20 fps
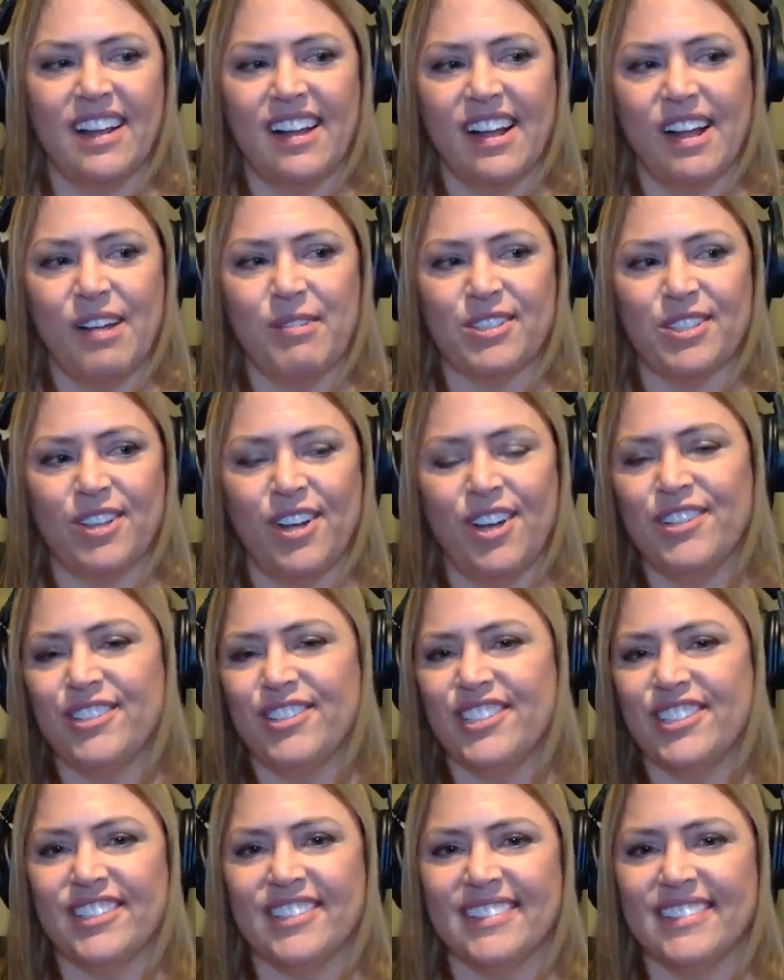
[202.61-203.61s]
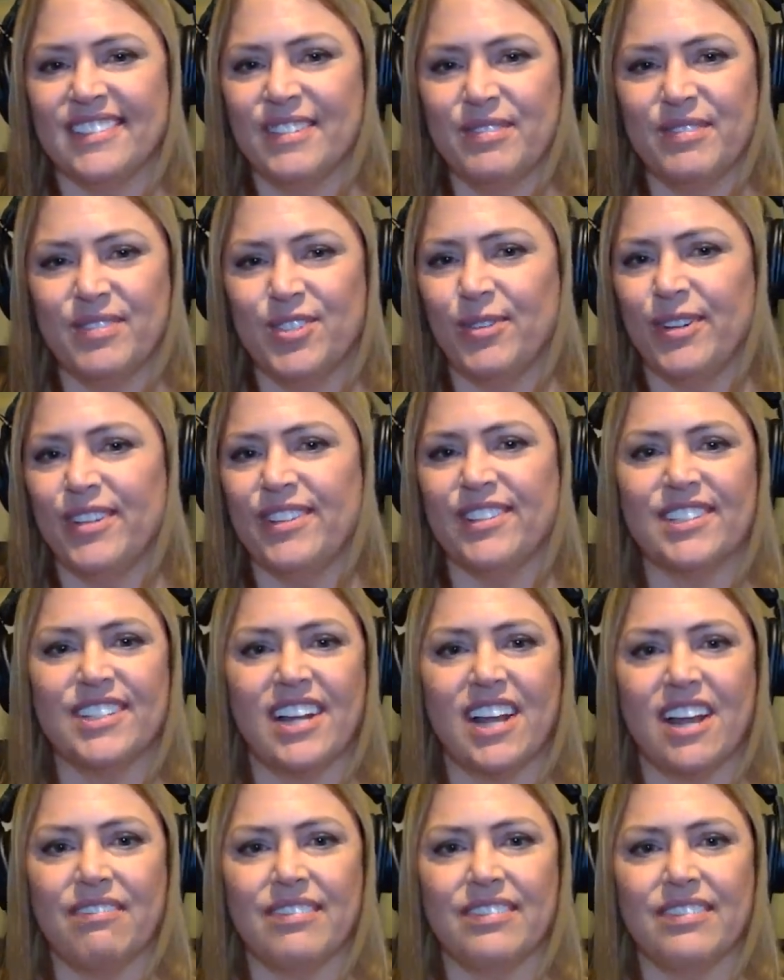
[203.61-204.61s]
I was honored to join their
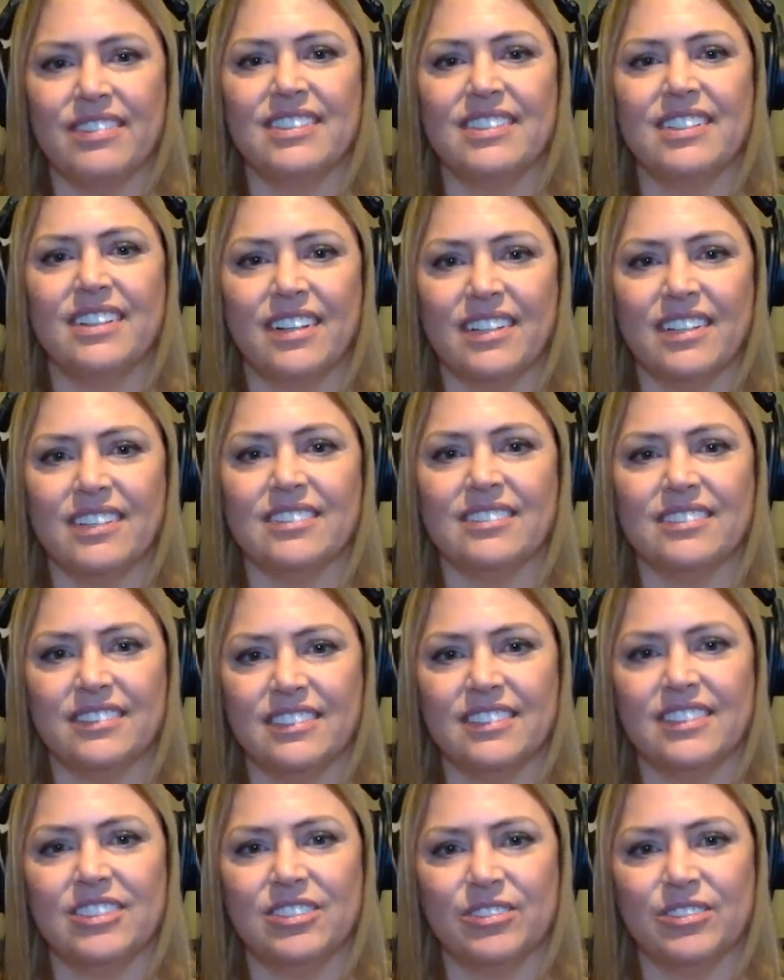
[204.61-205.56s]
staff. Cool.